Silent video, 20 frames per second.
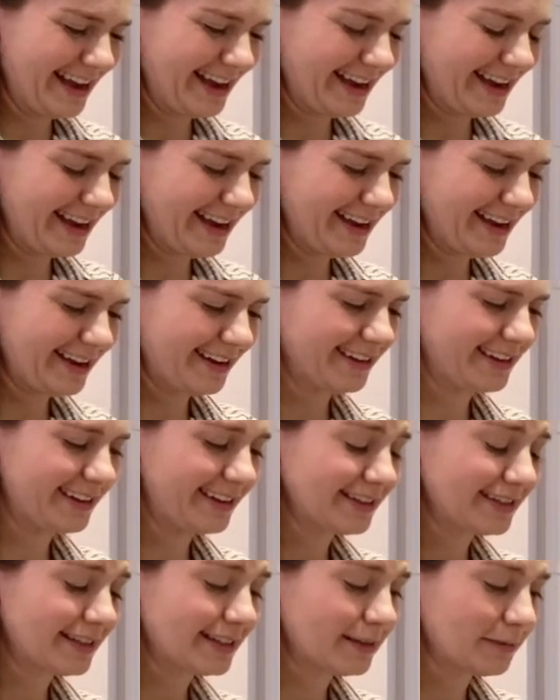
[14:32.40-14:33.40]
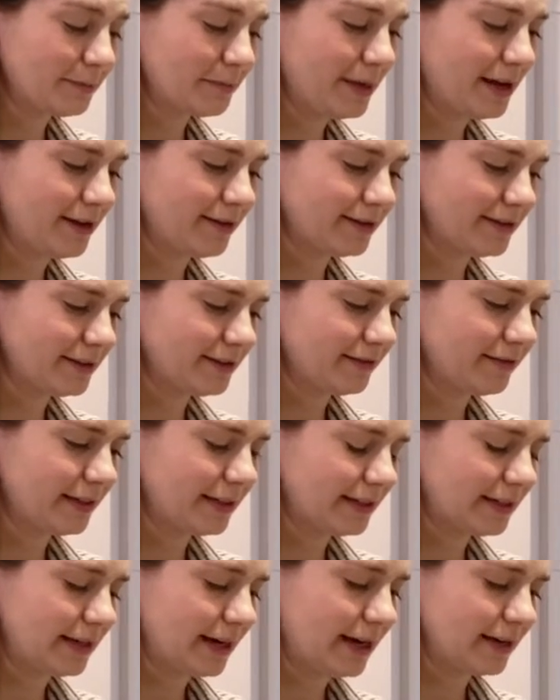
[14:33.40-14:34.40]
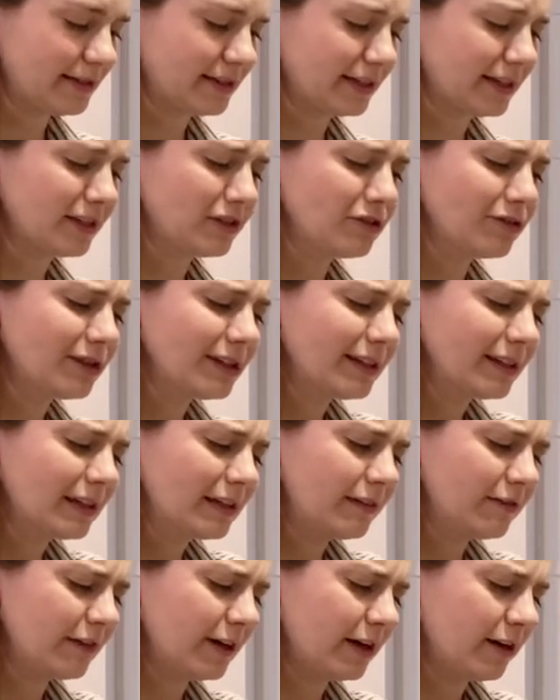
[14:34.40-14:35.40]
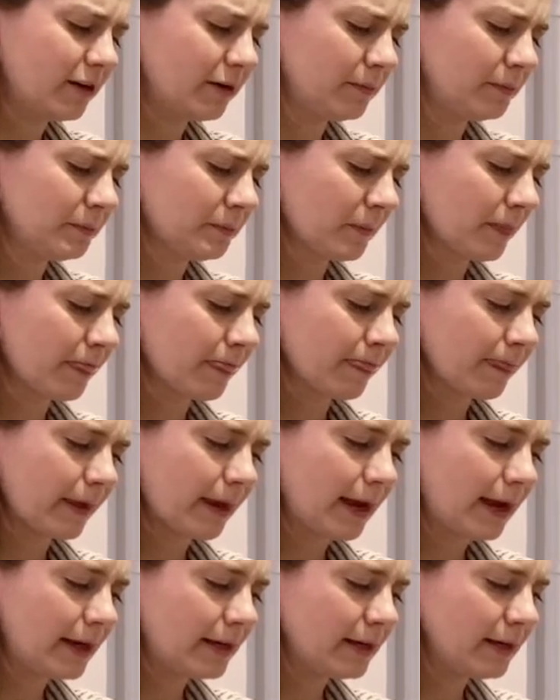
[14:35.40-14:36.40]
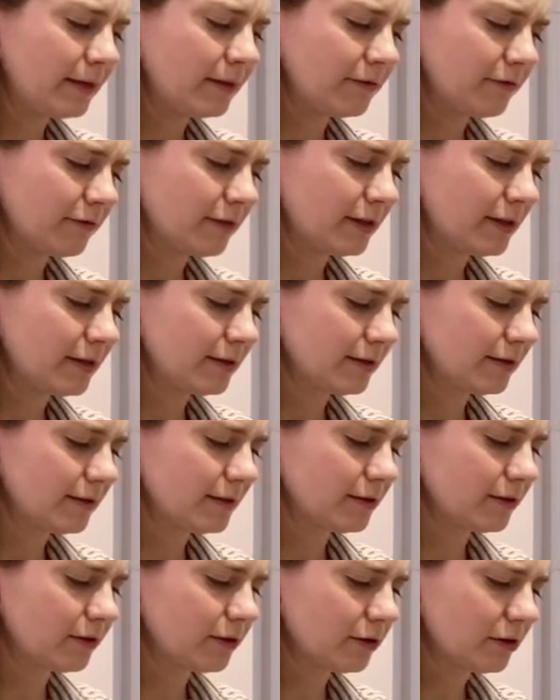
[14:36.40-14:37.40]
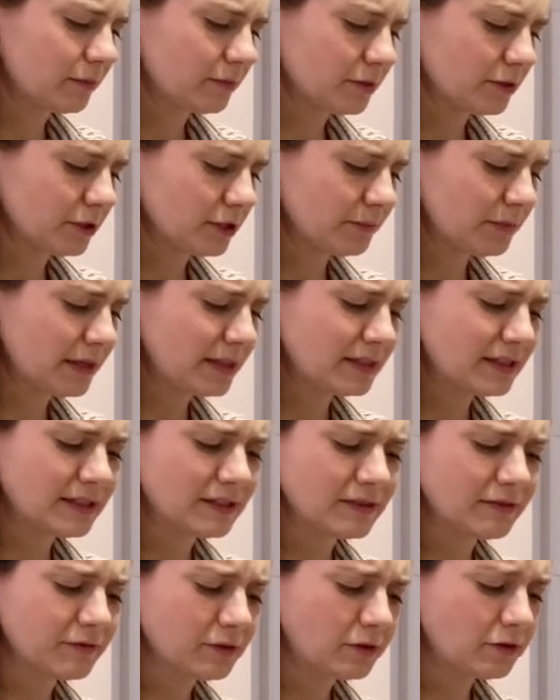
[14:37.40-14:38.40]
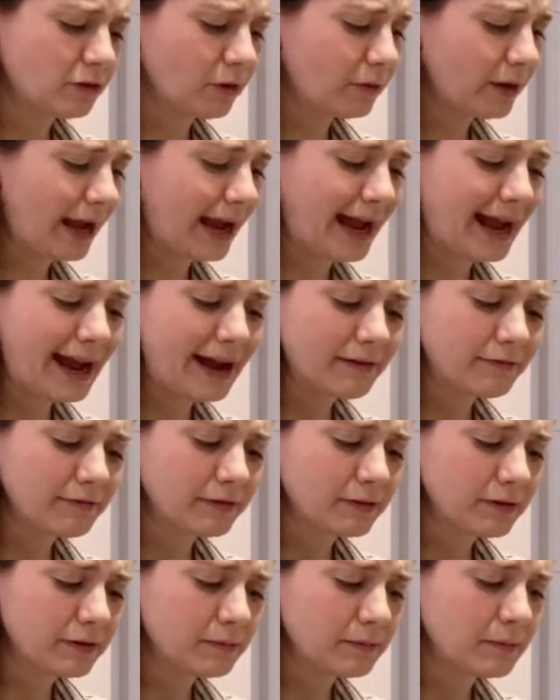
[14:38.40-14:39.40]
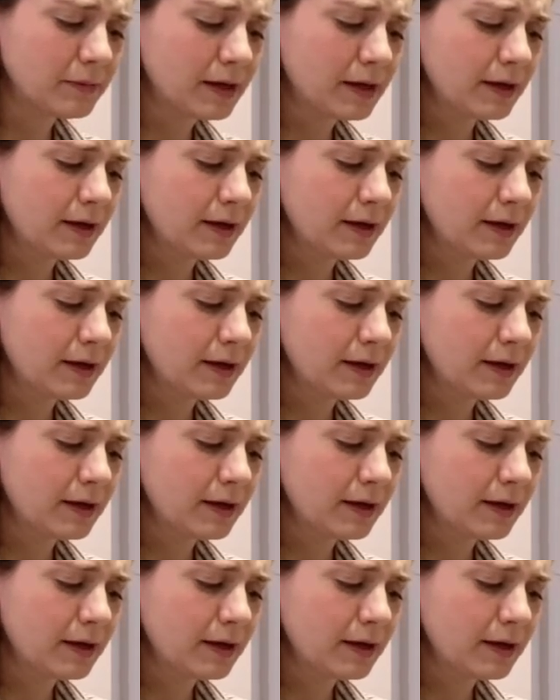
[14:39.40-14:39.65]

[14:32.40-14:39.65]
And it smells fantastic. And you can leave out any of these herbs or spices if you don't have them.